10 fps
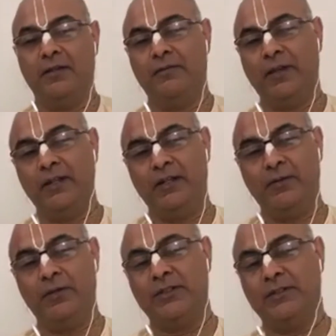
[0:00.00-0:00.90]
when
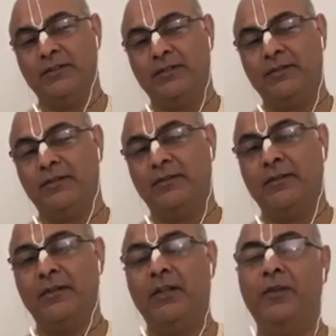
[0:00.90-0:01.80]
he
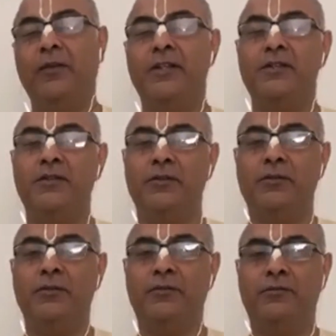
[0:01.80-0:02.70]
went
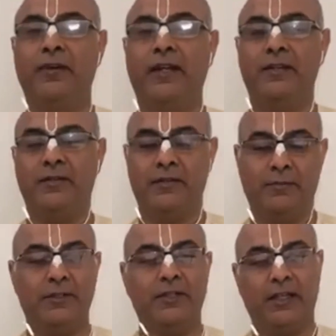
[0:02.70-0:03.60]
to fight,
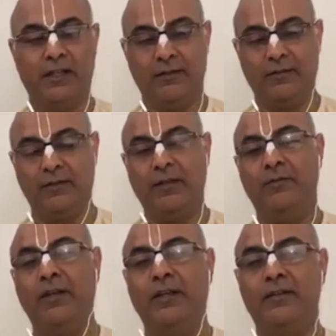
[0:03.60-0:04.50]
means again, he
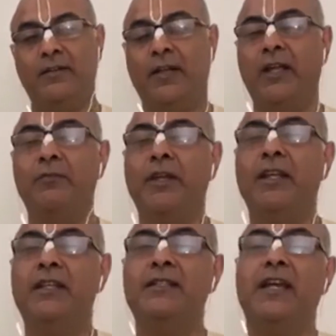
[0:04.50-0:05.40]
went and
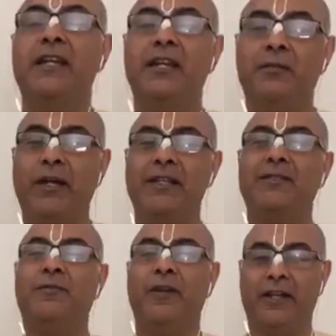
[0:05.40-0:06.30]
being incited by
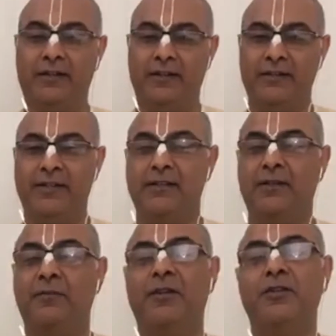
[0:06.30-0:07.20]
his friend, she is
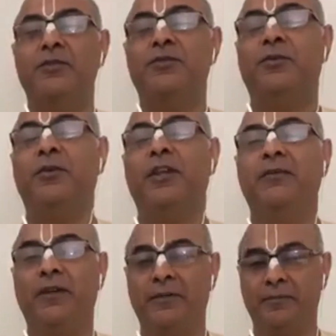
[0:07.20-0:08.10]
referring to
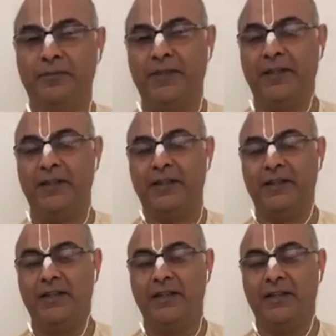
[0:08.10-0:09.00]
Sugriva,
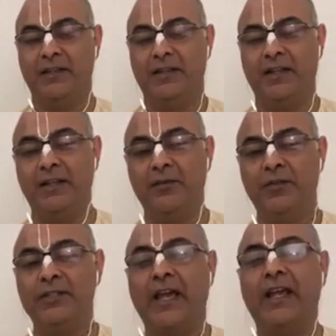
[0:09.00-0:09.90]
that he
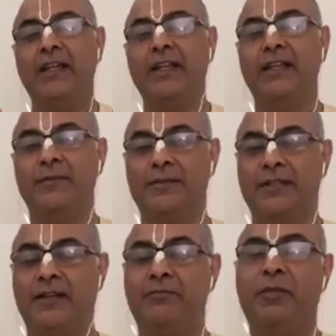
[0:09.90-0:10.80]
was hiding
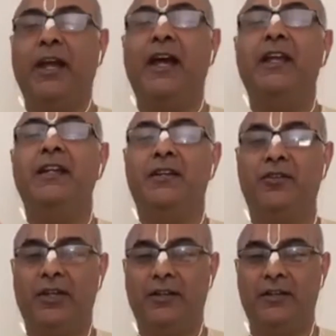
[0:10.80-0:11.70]
himself behind a
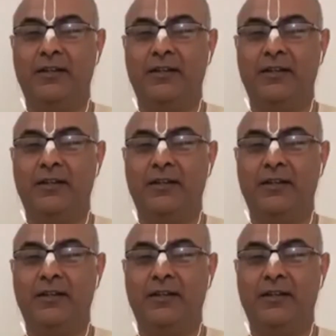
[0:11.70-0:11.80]
tree.